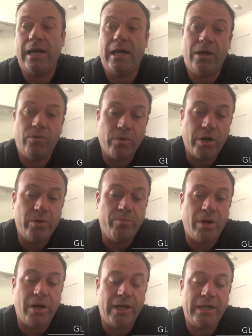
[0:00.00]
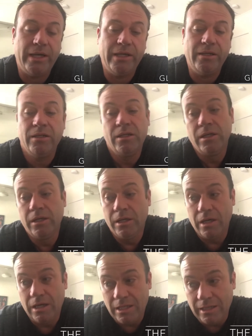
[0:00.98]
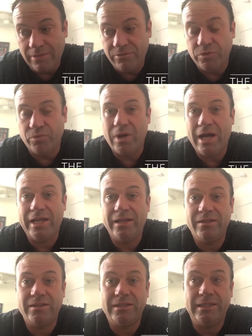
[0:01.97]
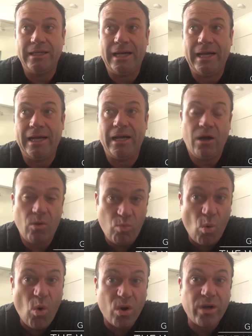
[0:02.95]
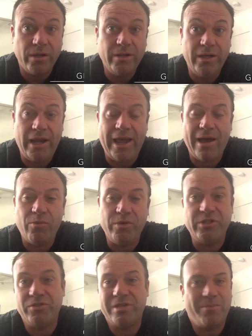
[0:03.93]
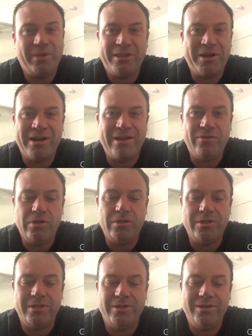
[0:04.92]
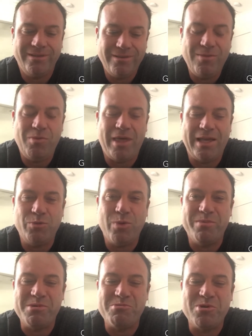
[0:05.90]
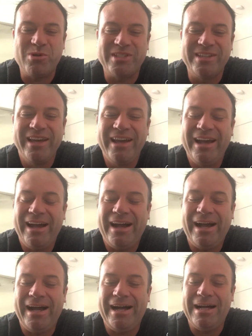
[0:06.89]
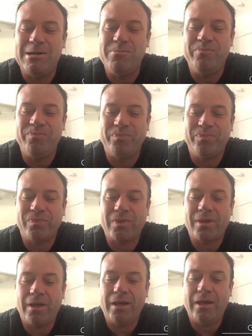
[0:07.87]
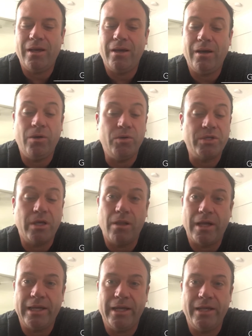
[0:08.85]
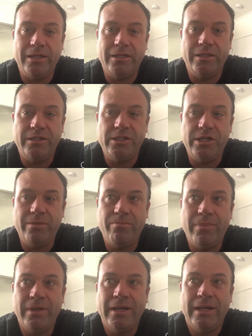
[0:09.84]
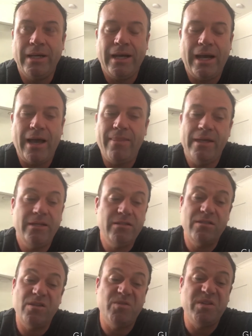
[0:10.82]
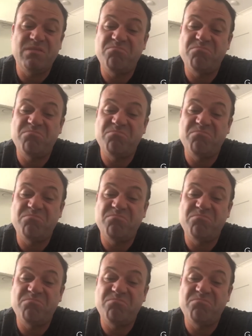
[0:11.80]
road biking, love to run. I walk now, which is something that I never used to do. Thanks, Webby Walks. I also like getting into the gym and then just doing,